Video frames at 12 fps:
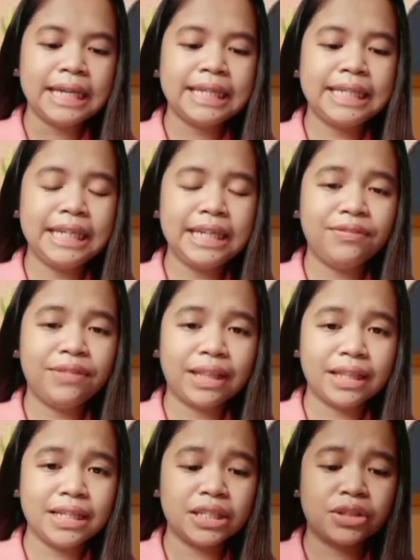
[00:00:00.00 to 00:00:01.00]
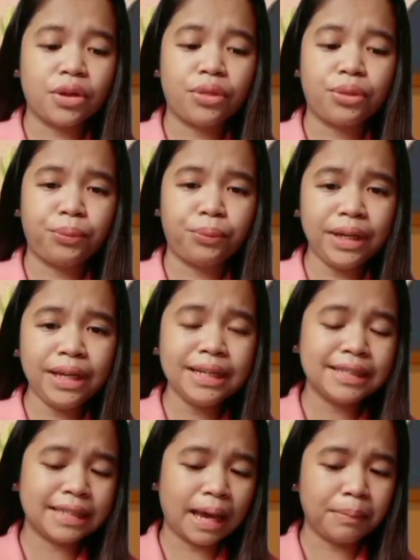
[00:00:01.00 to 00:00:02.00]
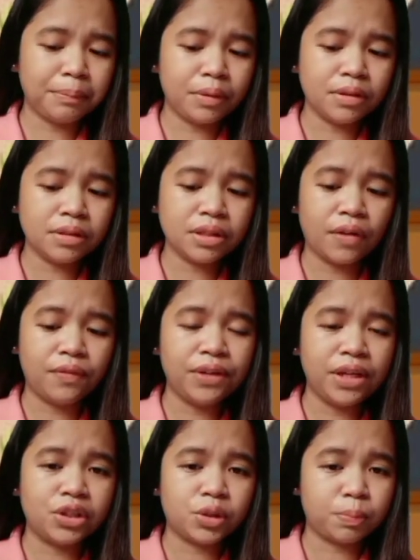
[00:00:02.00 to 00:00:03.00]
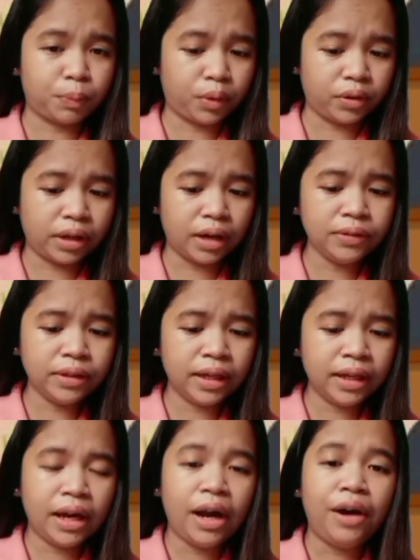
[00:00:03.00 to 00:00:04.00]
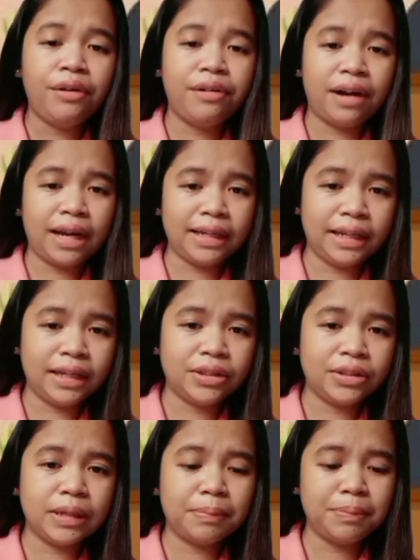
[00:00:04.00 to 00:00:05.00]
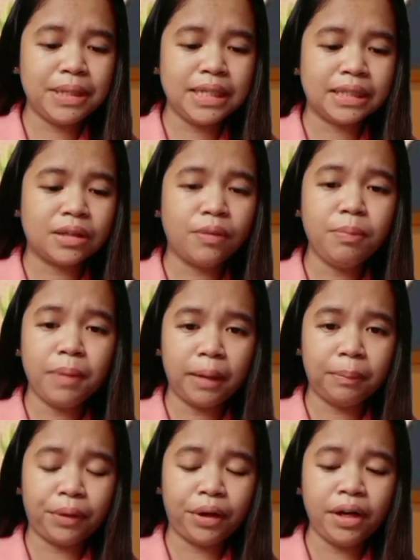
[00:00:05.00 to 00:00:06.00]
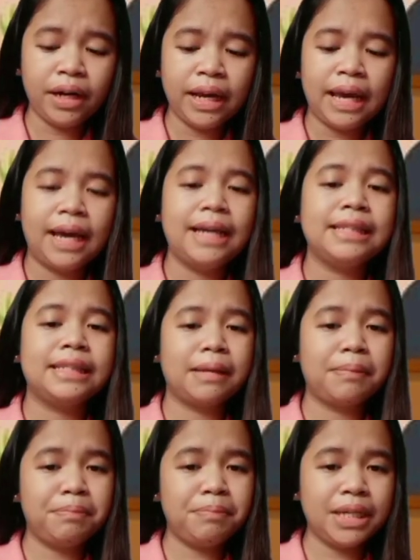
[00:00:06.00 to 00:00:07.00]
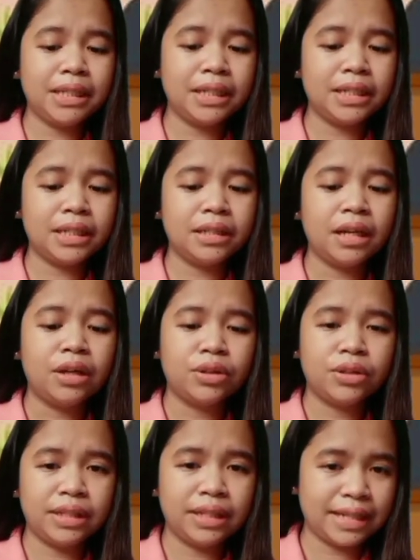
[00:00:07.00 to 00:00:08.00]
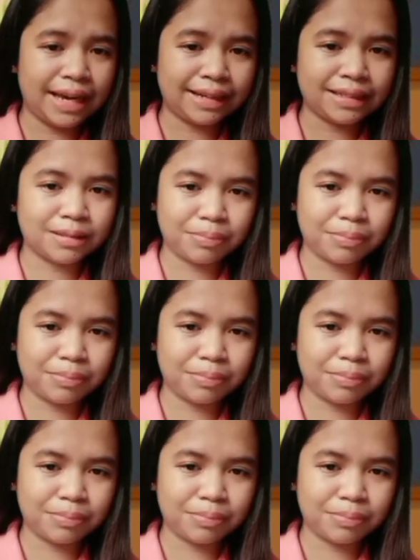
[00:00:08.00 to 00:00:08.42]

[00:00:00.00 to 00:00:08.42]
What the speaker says: Give at least 3 examples of each pronoun. Write it on a piece of paper and submit it to the next